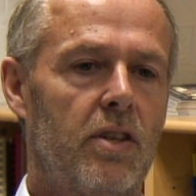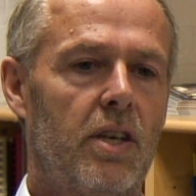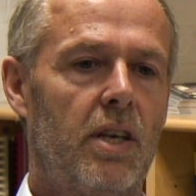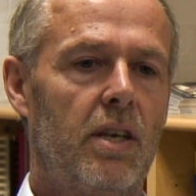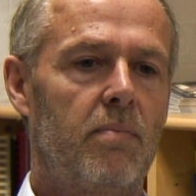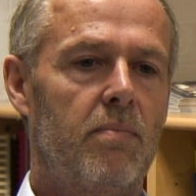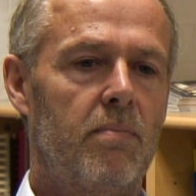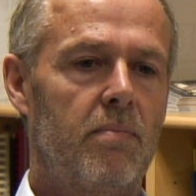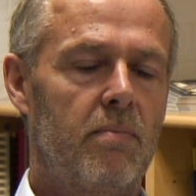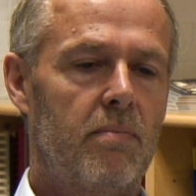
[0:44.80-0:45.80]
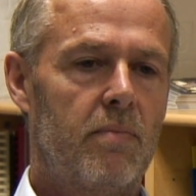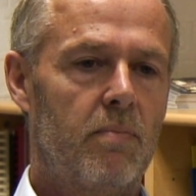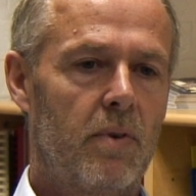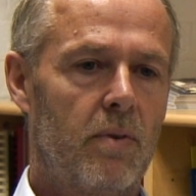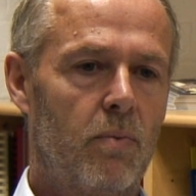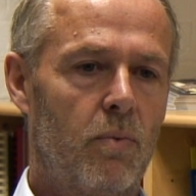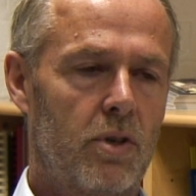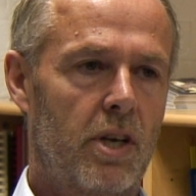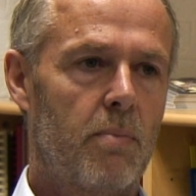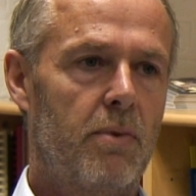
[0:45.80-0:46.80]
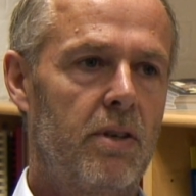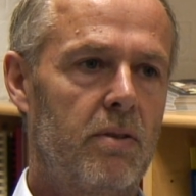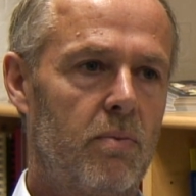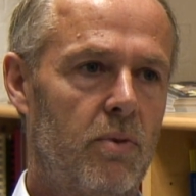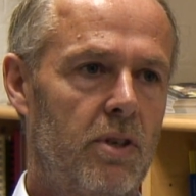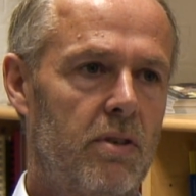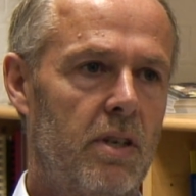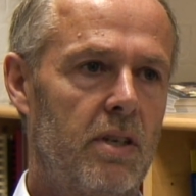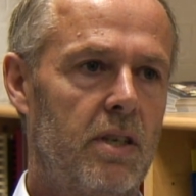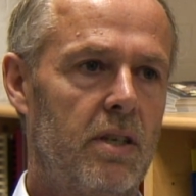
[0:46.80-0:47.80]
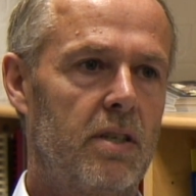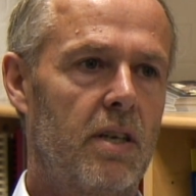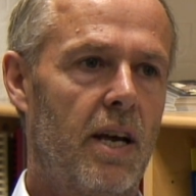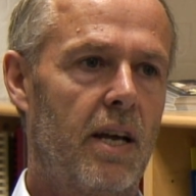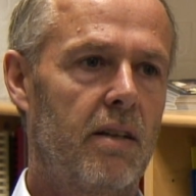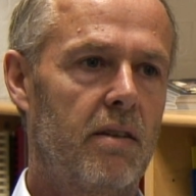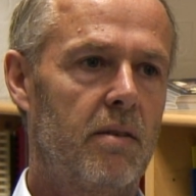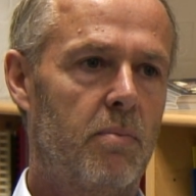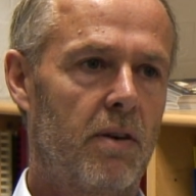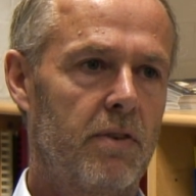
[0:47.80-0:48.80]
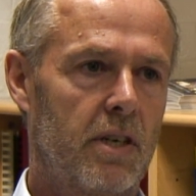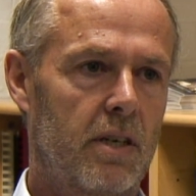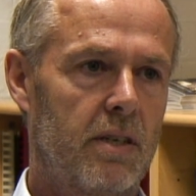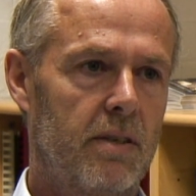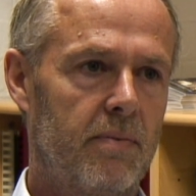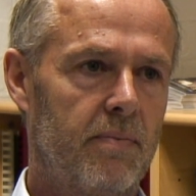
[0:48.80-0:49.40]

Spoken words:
the water companies, water utilities, and the private sector.